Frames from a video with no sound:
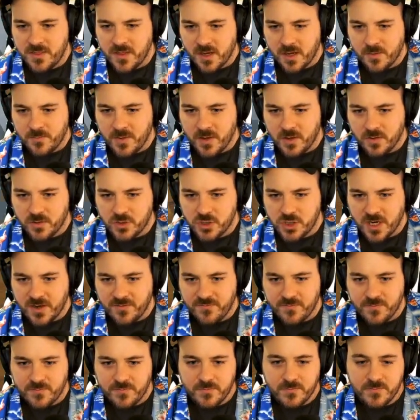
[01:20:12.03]
thing of milk,
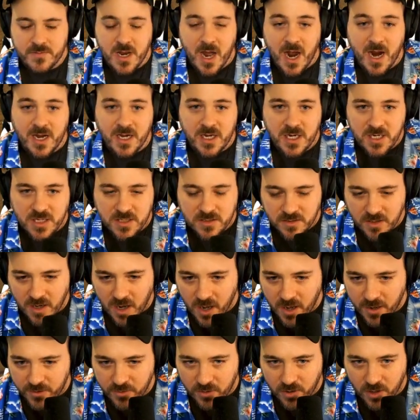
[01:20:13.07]
Jeff. 90 a
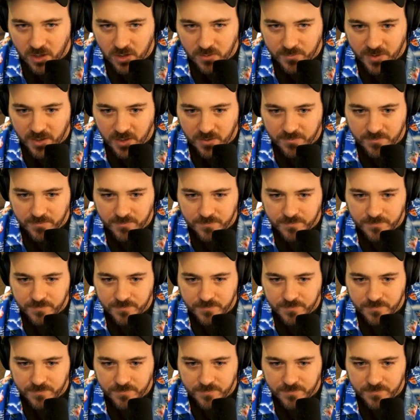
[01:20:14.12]
hundred dollar bill.